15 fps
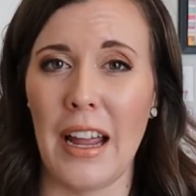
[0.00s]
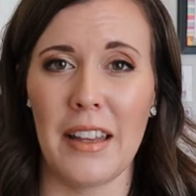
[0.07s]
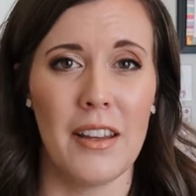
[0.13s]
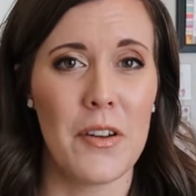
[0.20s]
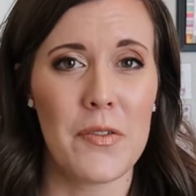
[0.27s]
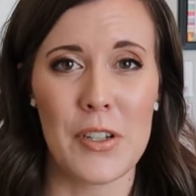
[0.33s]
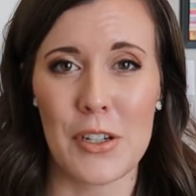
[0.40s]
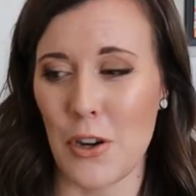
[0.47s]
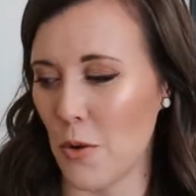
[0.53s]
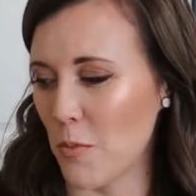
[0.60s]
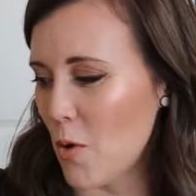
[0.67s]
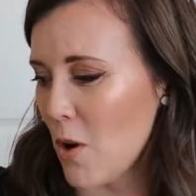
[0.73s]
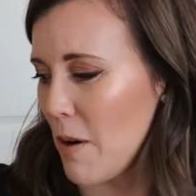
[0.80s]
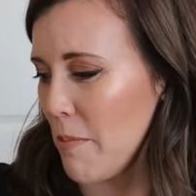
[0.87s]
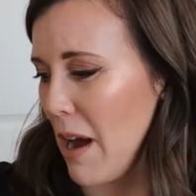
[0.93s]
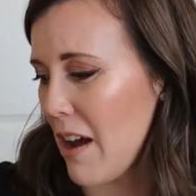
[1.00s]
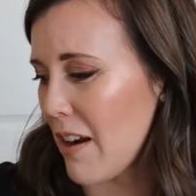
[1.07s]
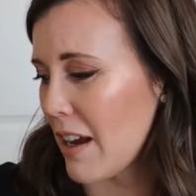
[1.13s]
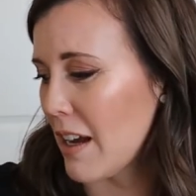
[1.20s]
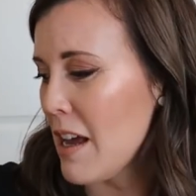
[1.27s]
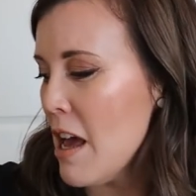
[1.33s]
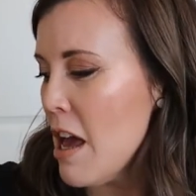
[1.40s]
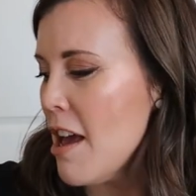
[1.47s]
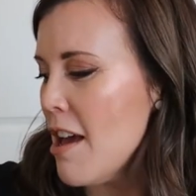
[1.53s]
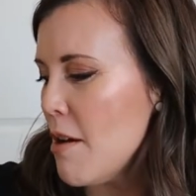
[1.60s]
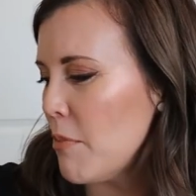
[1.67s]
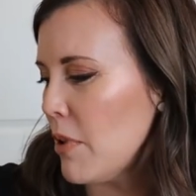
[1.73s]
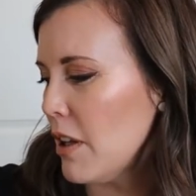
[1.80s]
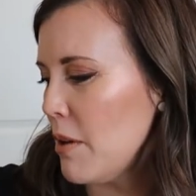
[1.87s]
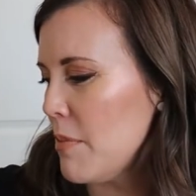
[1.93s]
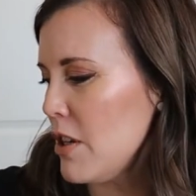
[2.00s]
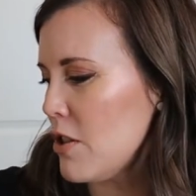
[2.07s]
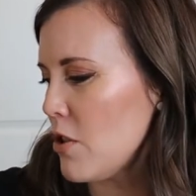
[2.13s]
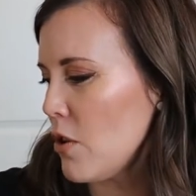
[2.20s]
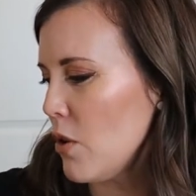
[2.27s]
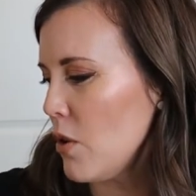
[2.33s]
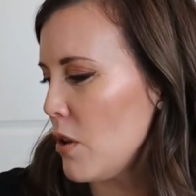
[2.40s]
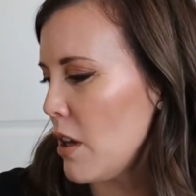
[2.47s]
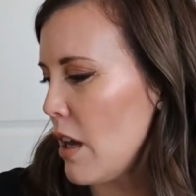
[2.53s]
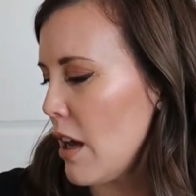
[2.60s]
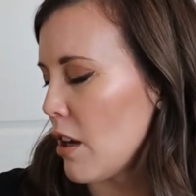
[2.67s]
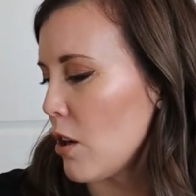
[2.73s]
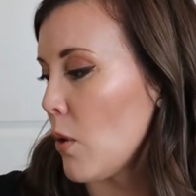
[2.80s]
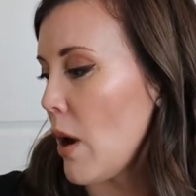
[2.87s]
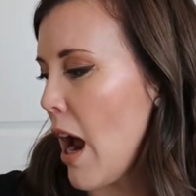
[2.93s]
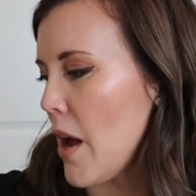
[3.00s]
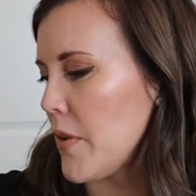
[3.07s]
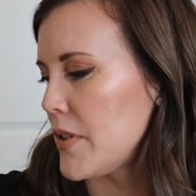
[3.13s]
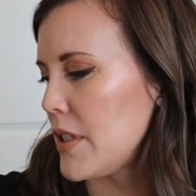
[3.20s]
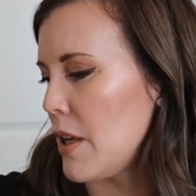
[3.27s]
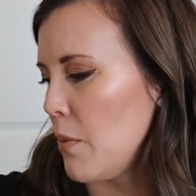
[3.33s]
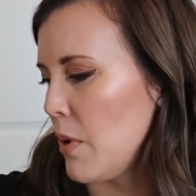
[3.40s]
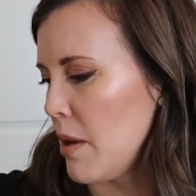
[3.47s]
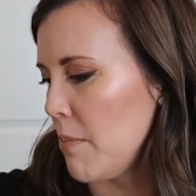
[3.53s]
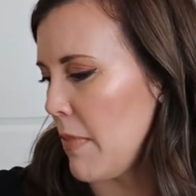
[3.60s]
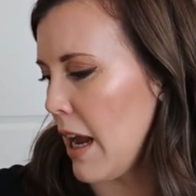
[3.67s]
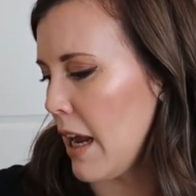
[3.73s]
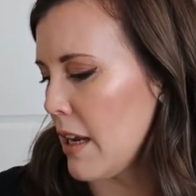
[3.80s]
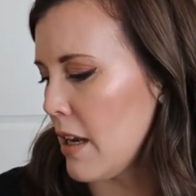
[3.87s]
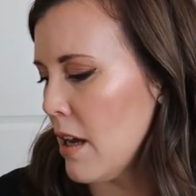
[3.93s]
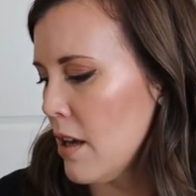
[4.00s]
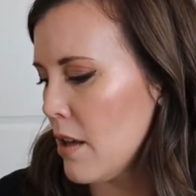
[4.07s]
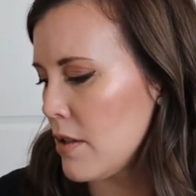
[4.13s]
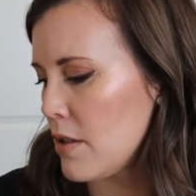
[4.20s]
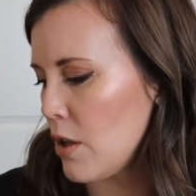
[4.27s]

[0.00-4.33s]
I'd love to know more about it. But let me show you the crafts that we made.